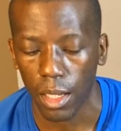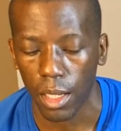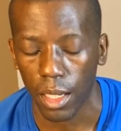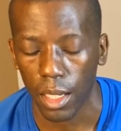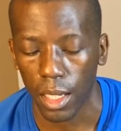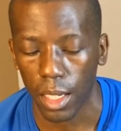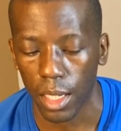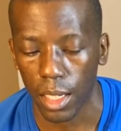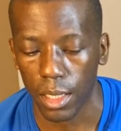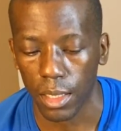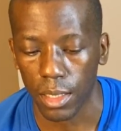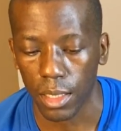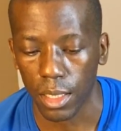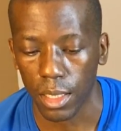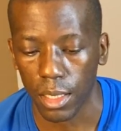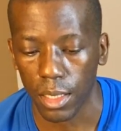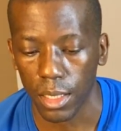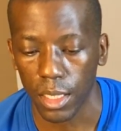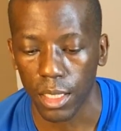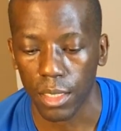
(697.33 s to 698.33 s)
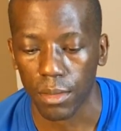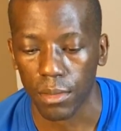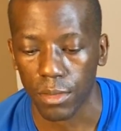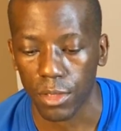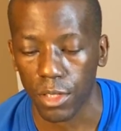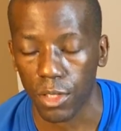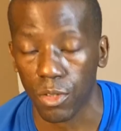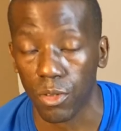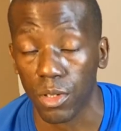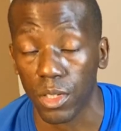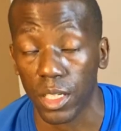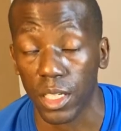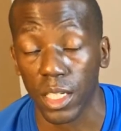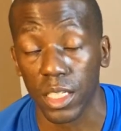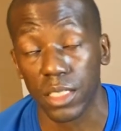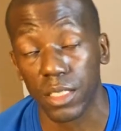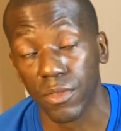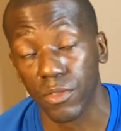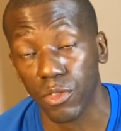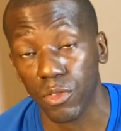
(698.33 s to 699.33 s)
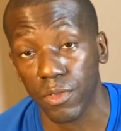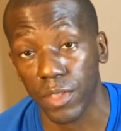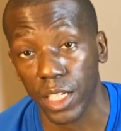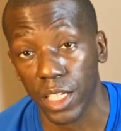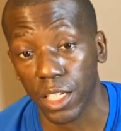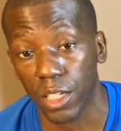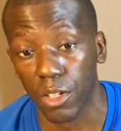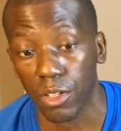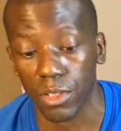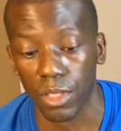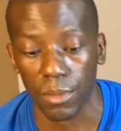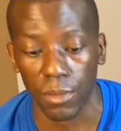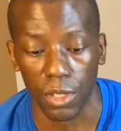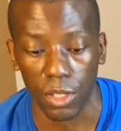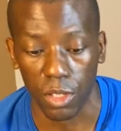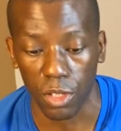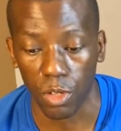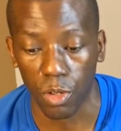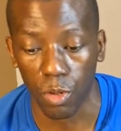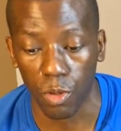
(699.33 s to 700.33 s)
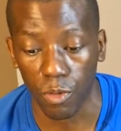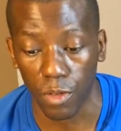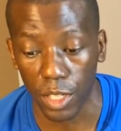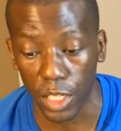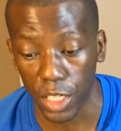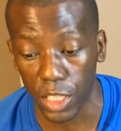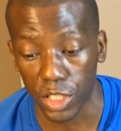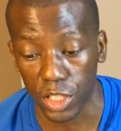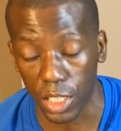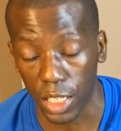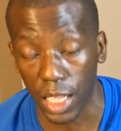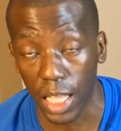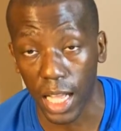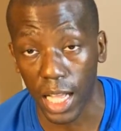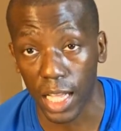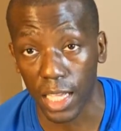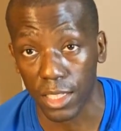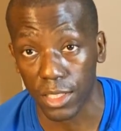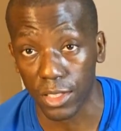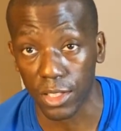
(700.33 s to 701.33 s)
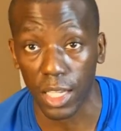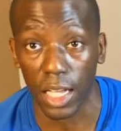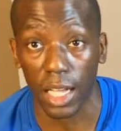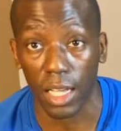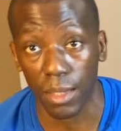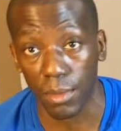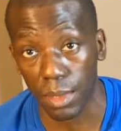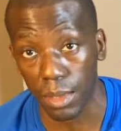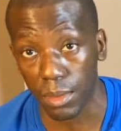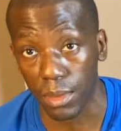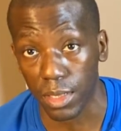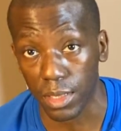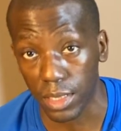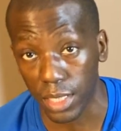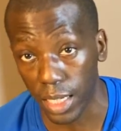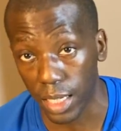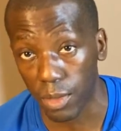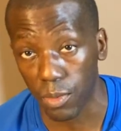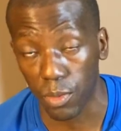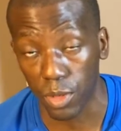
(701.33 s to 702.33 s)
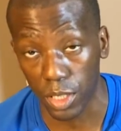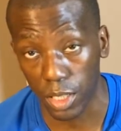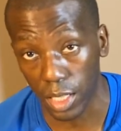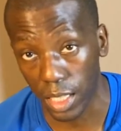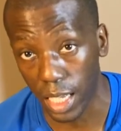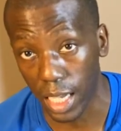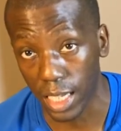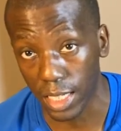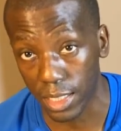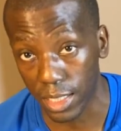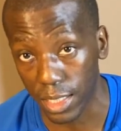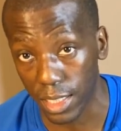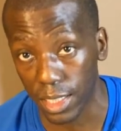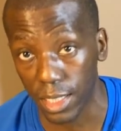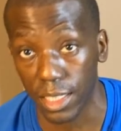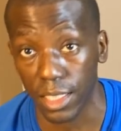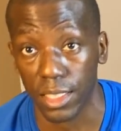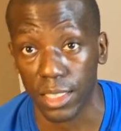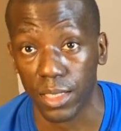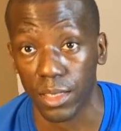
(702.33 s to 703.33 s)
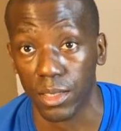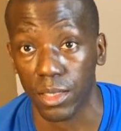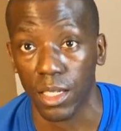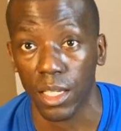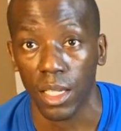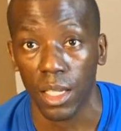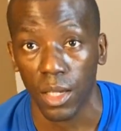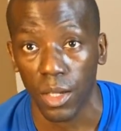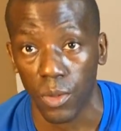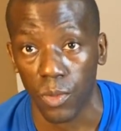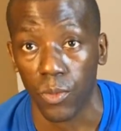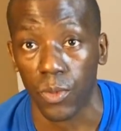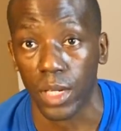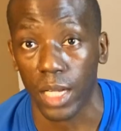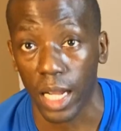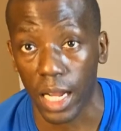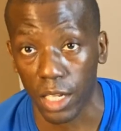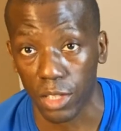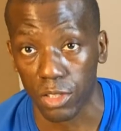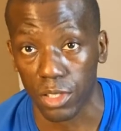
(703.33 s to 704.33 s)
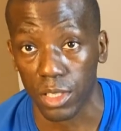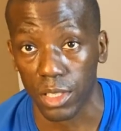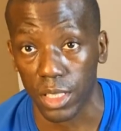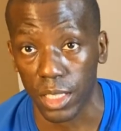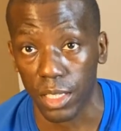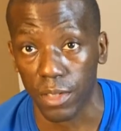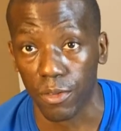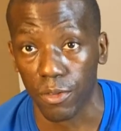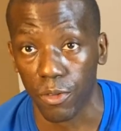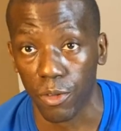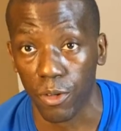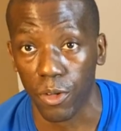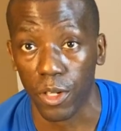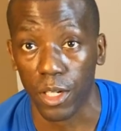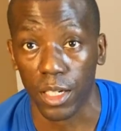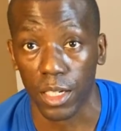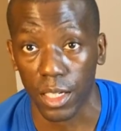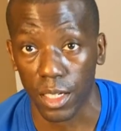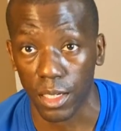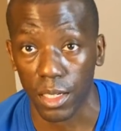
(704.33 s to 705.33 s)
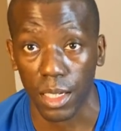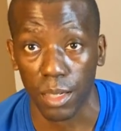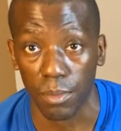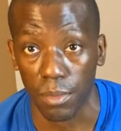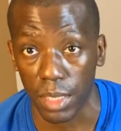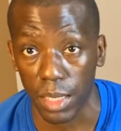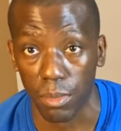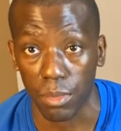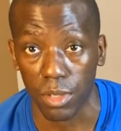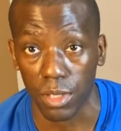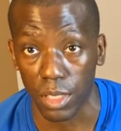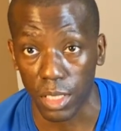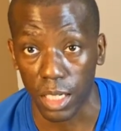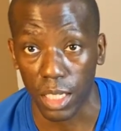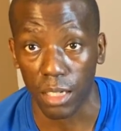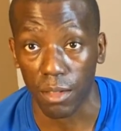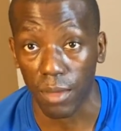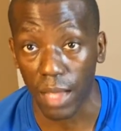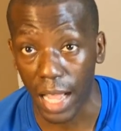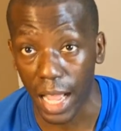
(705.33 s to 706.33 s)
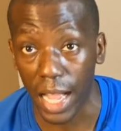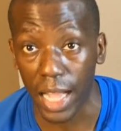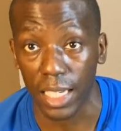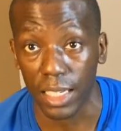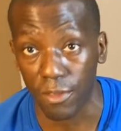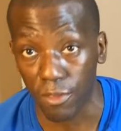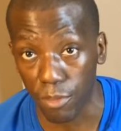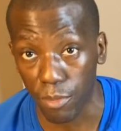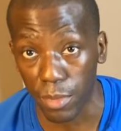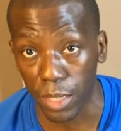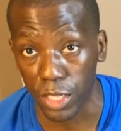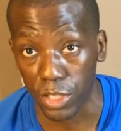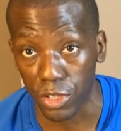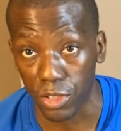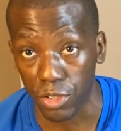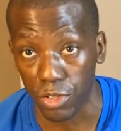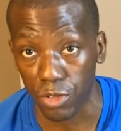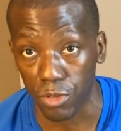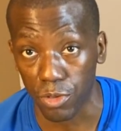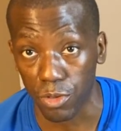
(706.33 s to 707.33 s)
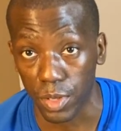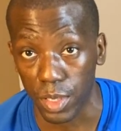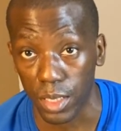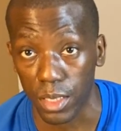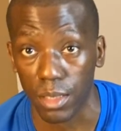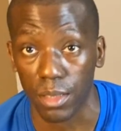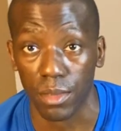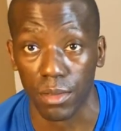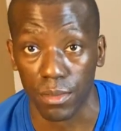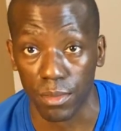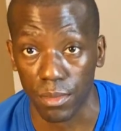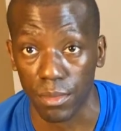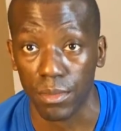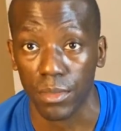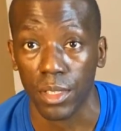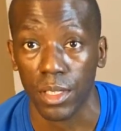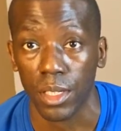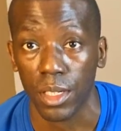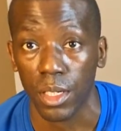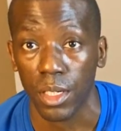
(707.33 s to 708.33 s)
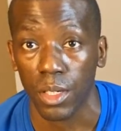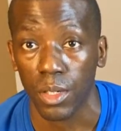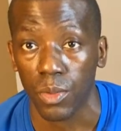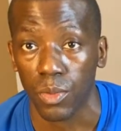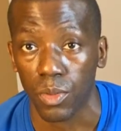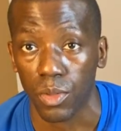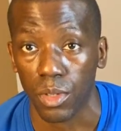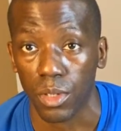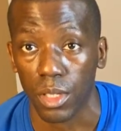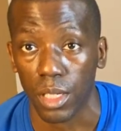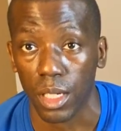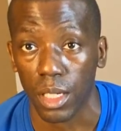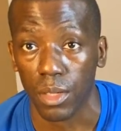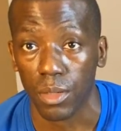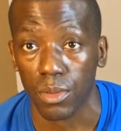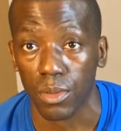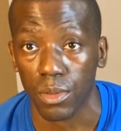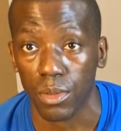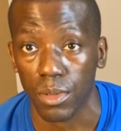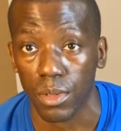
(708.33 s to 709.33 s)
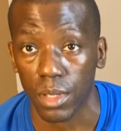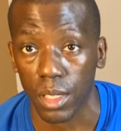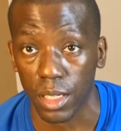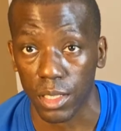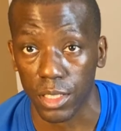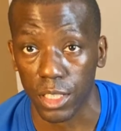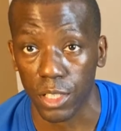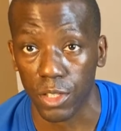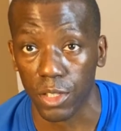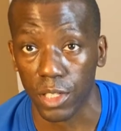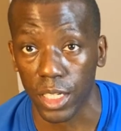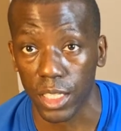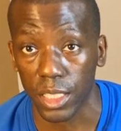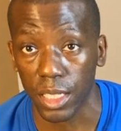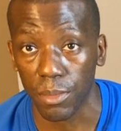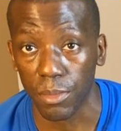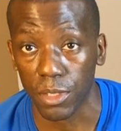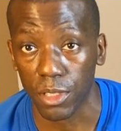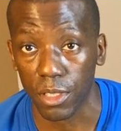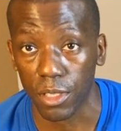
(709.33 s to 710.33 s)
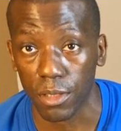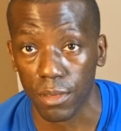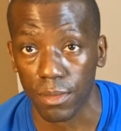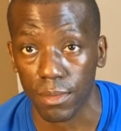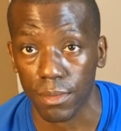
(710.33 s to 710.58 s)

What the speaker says: And so in the next few videos, I'm going to go over each class, so I'll be able to say what class it is and what I actually did for it, and be able to kind of add information to it. And, I'll see you in the next episode.